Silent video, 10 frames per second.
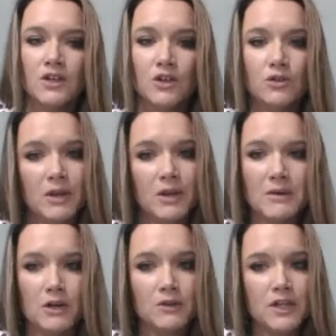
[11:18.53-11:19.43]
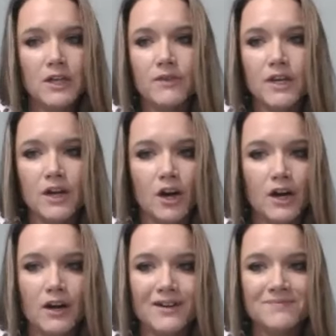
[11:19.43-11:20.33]
who maybe don't live in
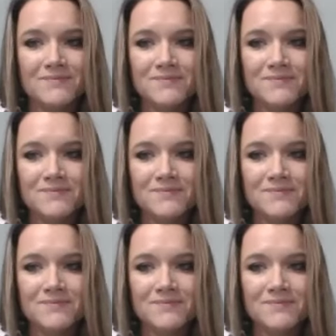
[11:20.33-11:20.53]
our